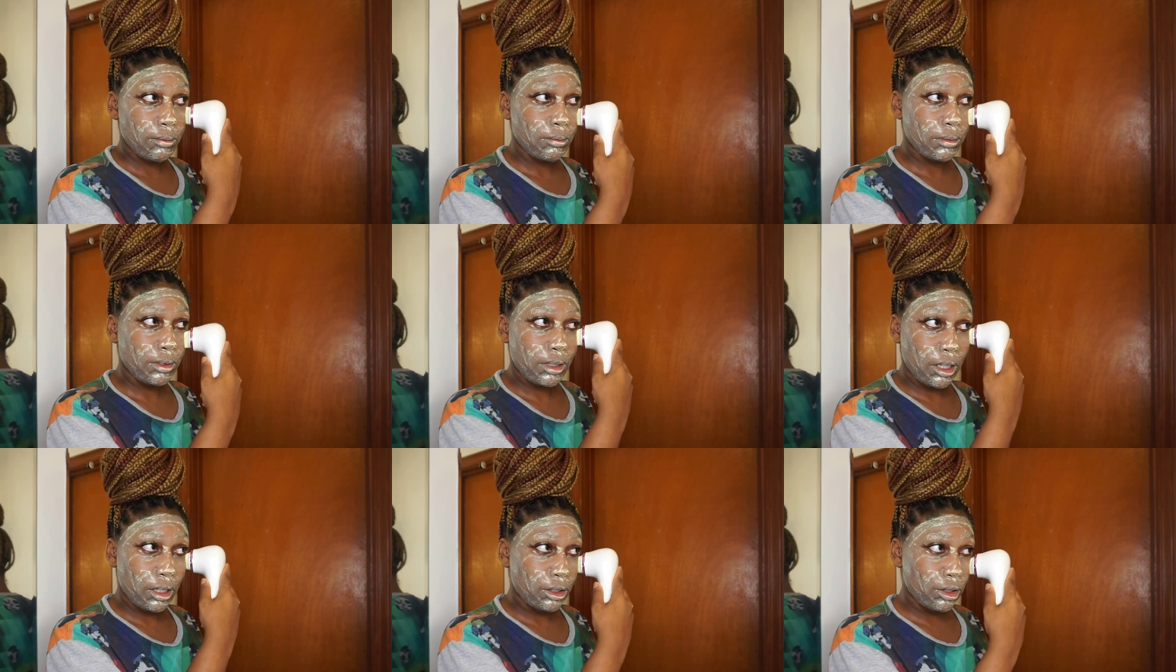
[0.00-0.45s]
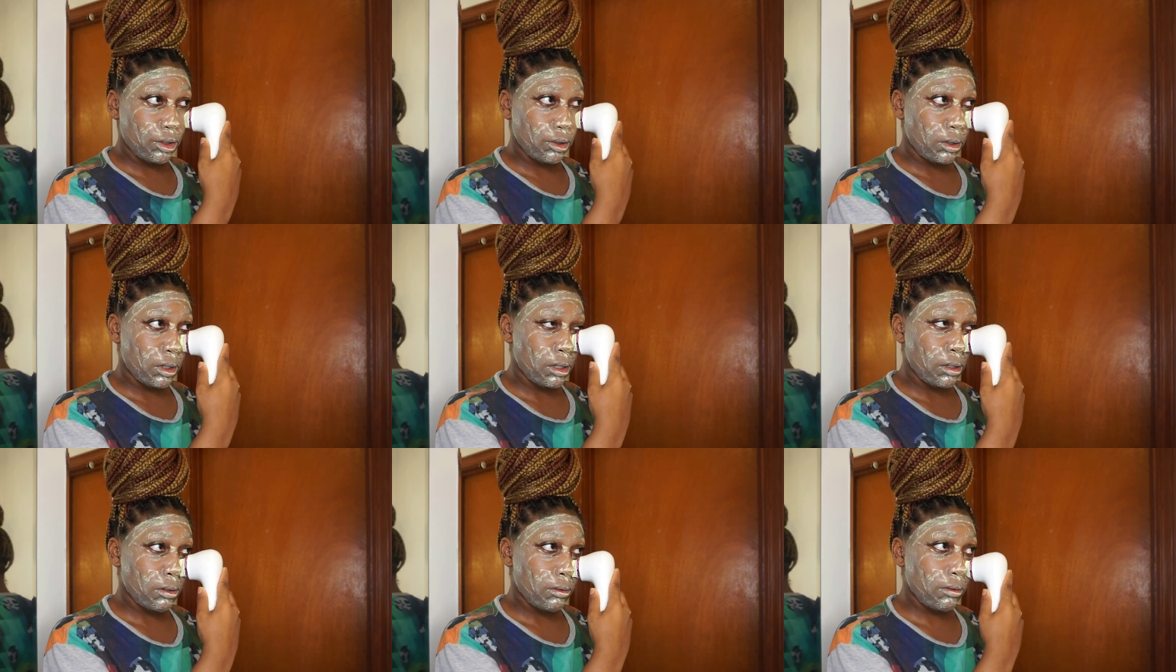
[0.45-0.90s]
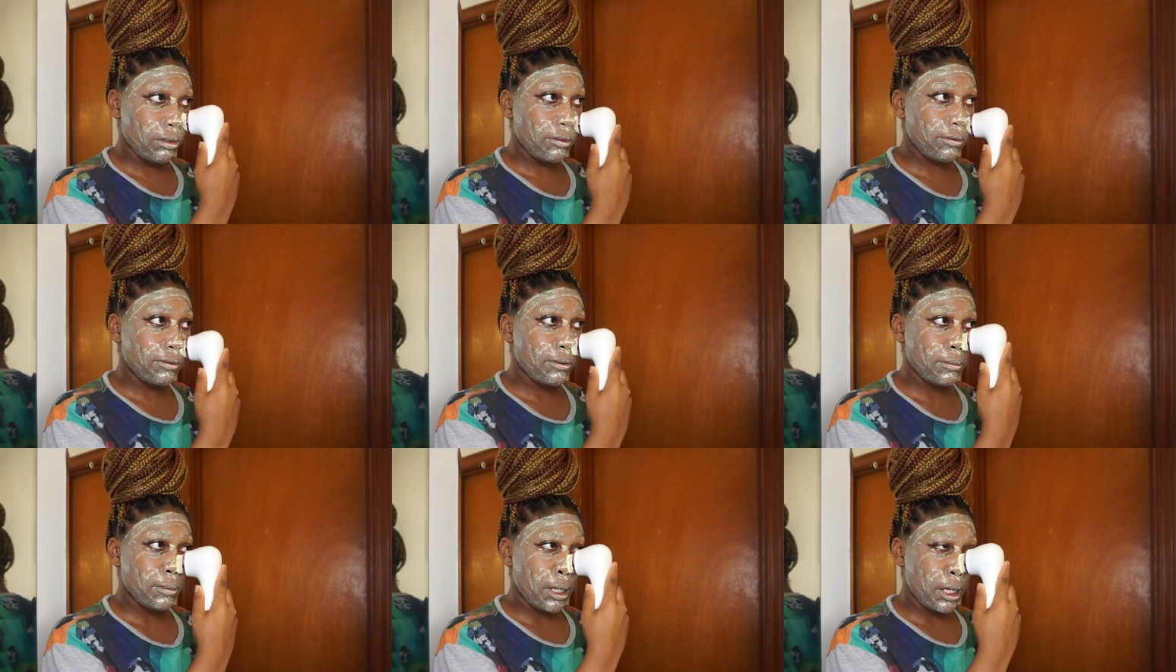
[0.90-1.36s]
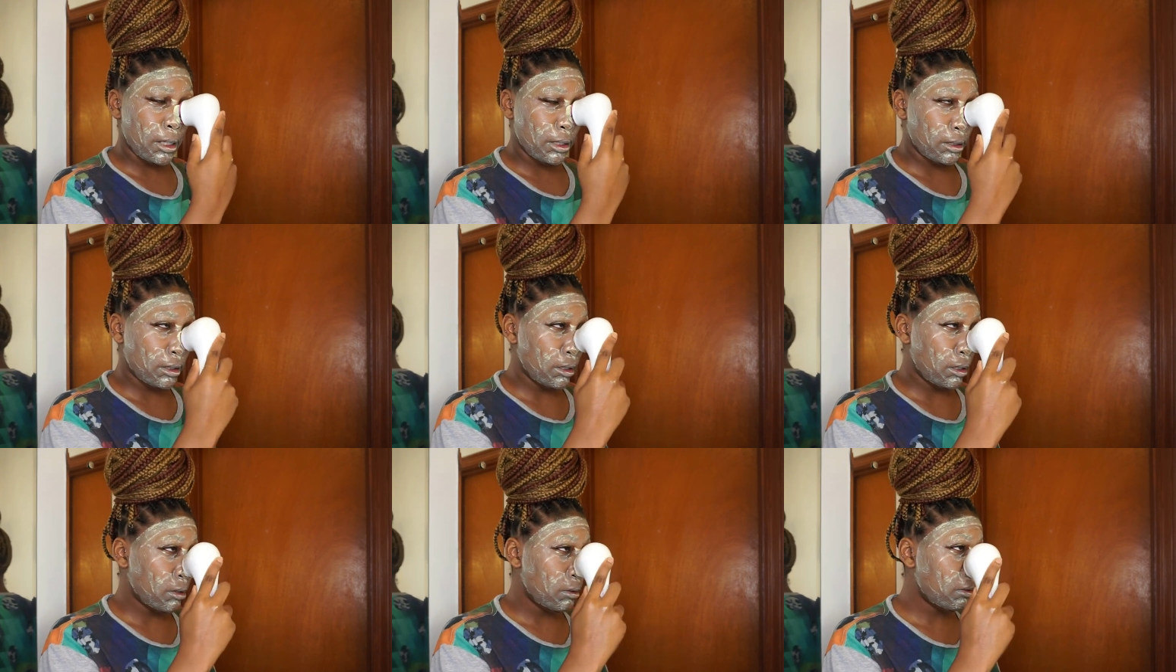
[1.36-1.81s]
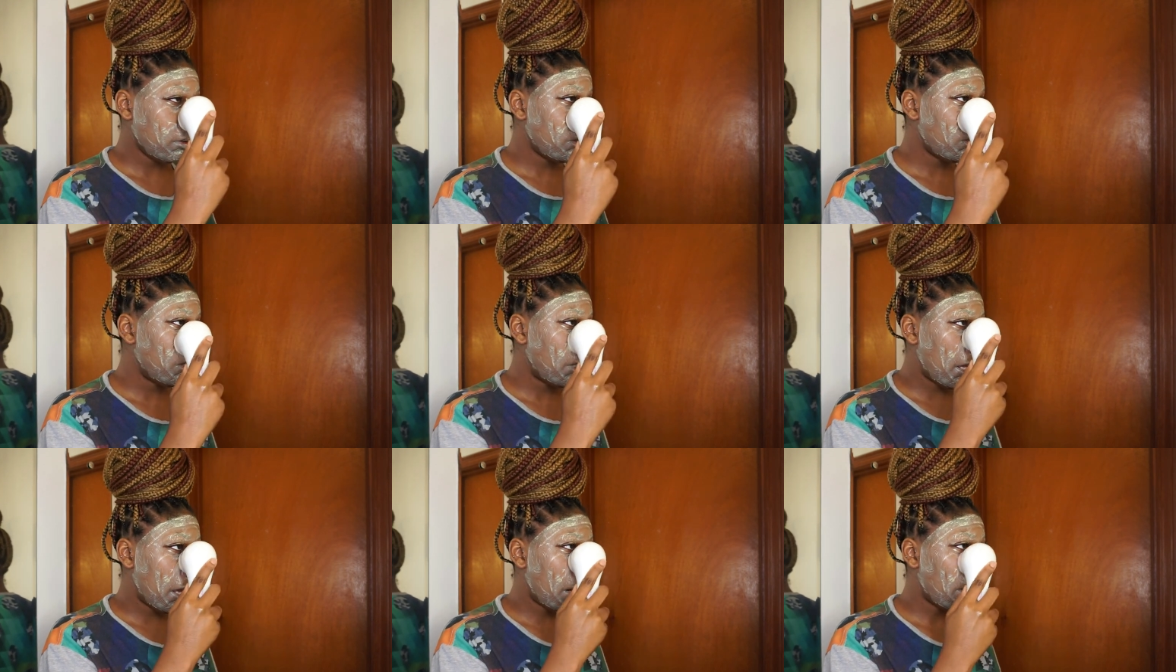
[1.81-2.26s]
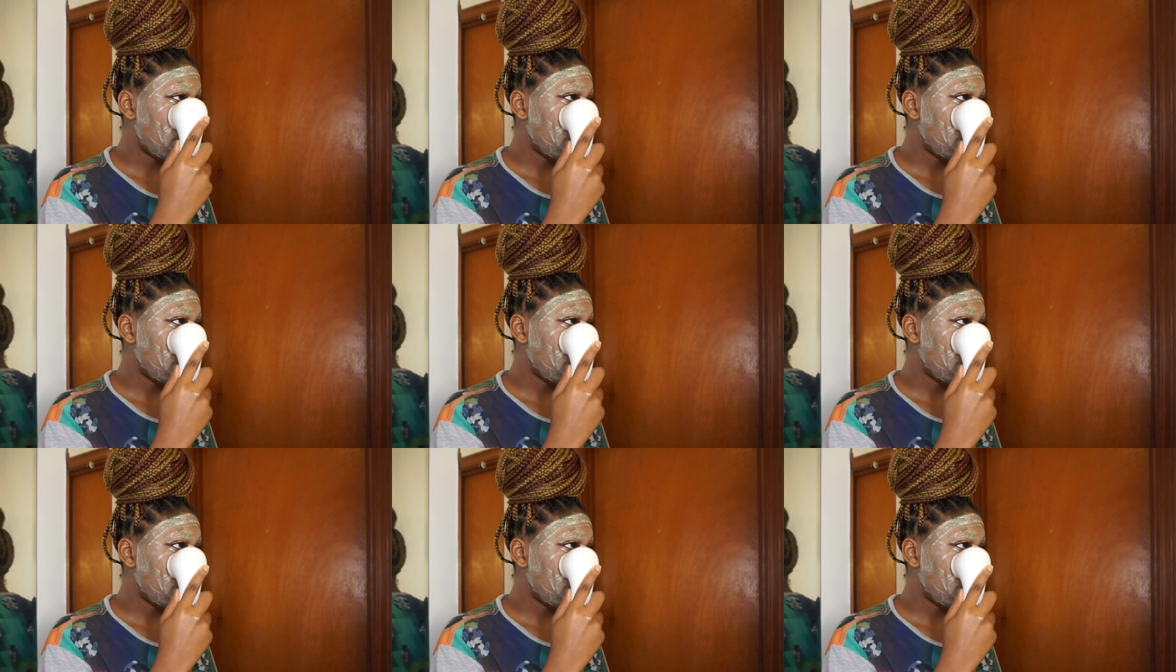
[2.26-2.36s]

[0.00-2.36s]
gonna say short, going from like slow to like